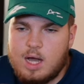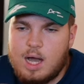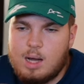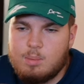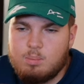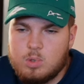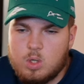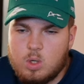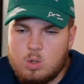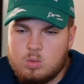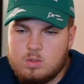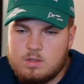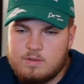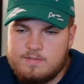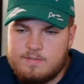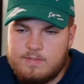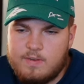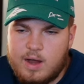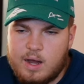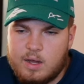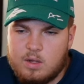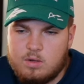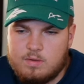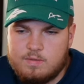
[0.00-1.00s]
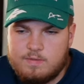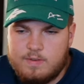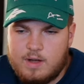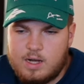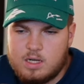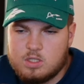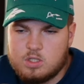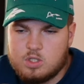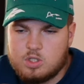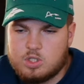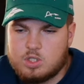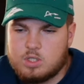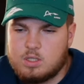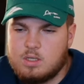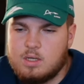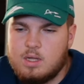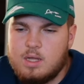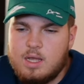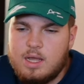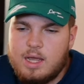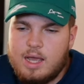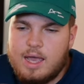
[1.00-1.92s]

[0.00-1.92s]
upload file function,